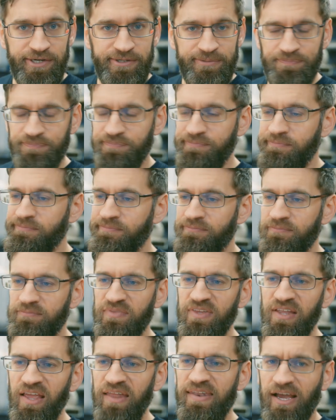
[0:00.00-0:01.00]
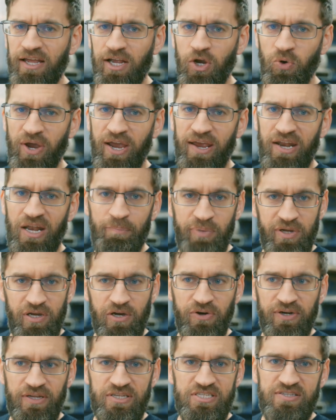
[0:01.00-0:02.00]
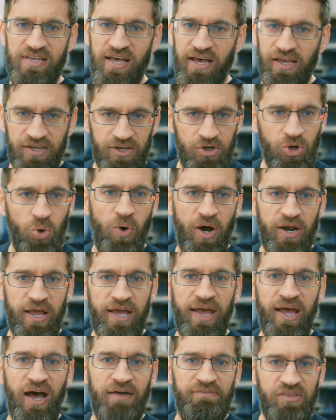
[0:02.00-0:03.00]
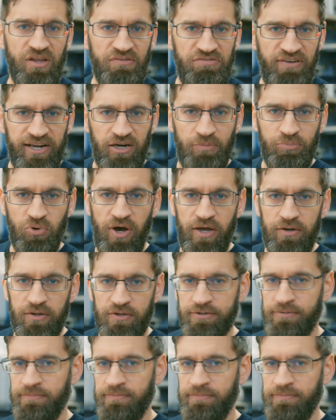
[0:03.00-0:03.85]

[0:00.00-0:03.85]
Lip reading: And it can create an appearance that you don't want to have in the final product.